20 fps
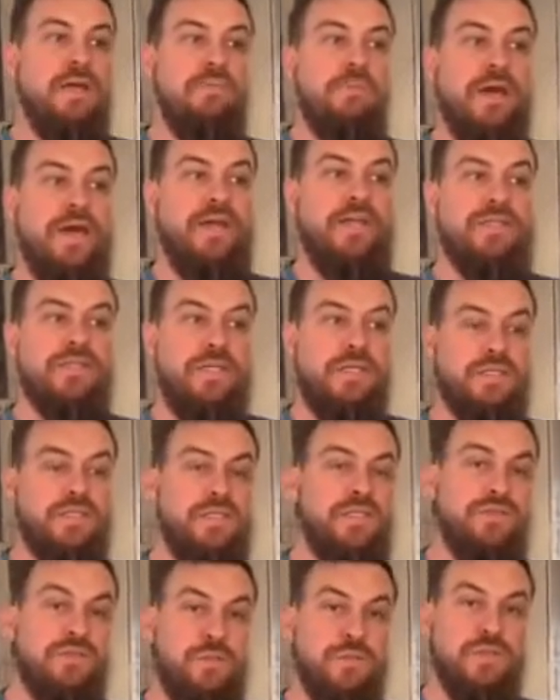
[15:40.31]
buy
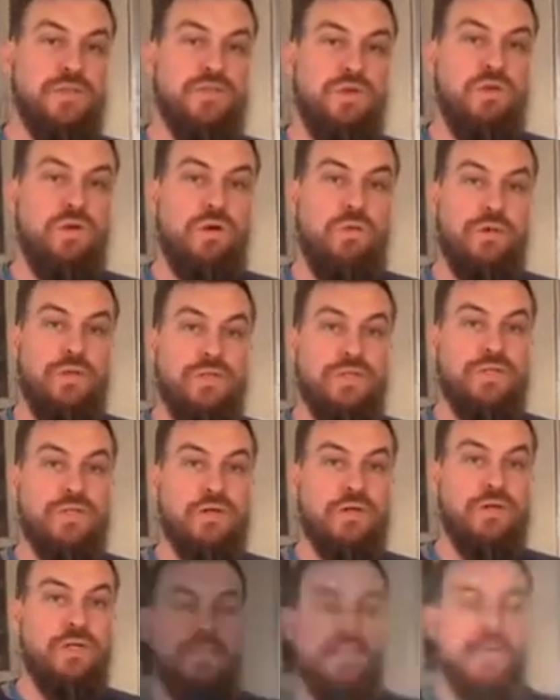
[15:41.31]
sauces from the store when you
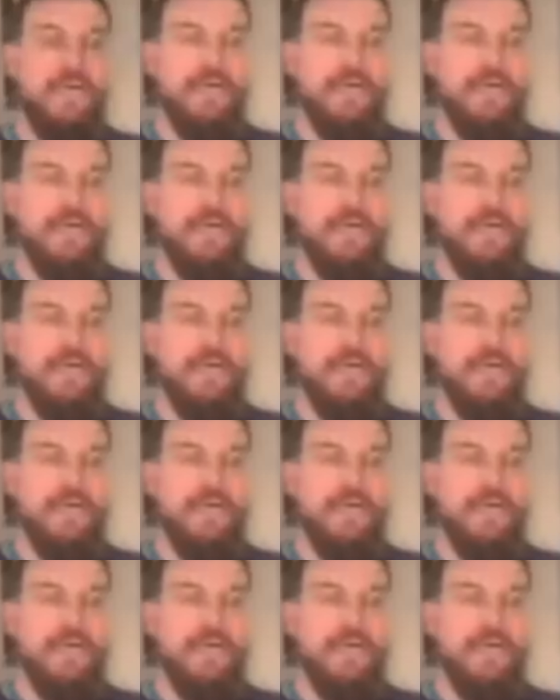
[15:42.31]
start